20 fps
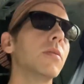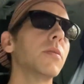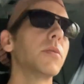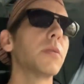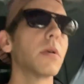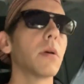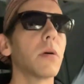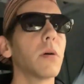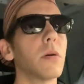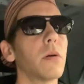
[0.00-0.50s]

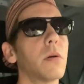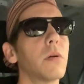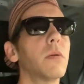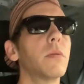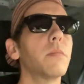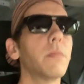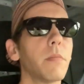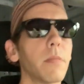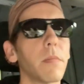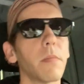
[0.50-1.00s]
So
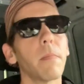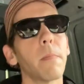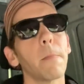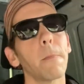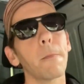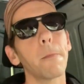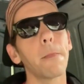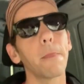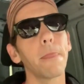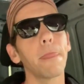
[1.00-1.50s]

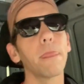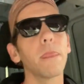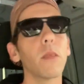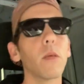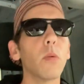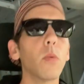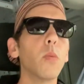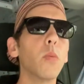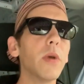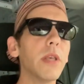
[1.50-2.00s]

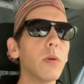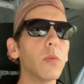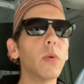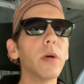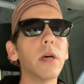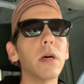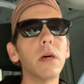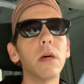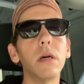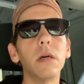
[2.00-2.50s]
we
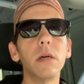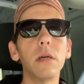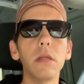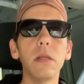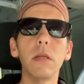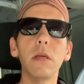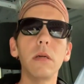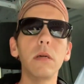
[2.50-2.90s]
will